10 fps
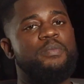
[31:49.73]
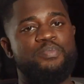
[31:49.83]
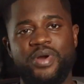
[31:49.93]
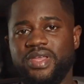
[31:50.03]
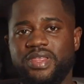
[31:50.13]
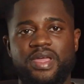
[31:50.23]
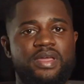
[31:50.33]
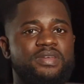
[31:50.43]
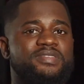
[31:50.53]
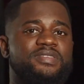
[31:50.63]
break
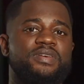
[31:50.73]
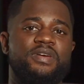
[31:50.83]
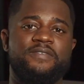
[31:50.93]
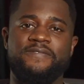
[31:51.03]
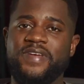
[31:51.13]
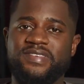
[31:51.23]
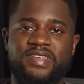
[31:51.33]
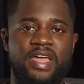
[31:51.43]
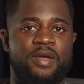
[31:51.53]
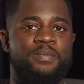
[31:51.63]
things,
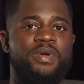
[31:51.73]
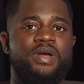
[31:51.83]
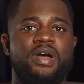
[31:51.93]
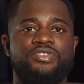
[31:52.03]
fix them,